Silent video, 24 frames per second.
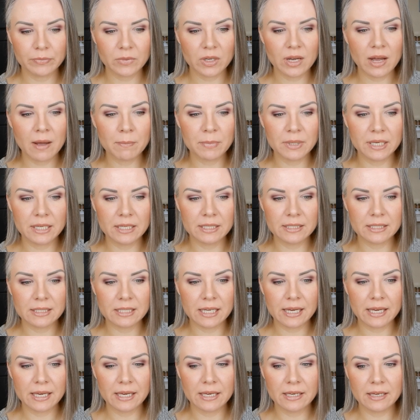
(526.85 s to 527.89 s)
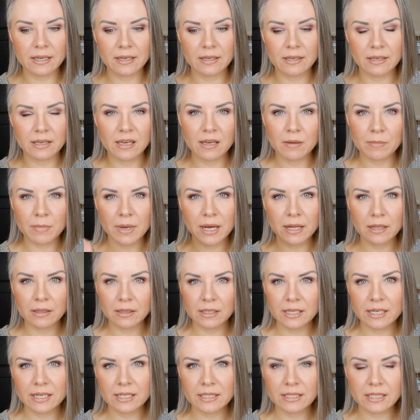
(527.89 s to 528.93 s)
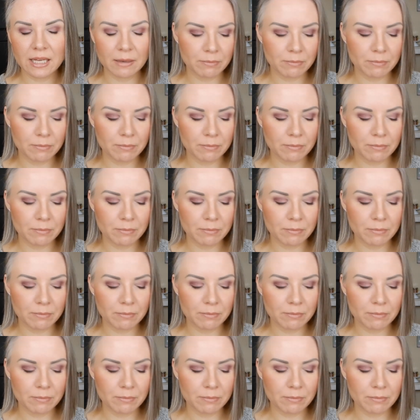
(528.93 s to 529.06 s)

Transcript: companies like email lists.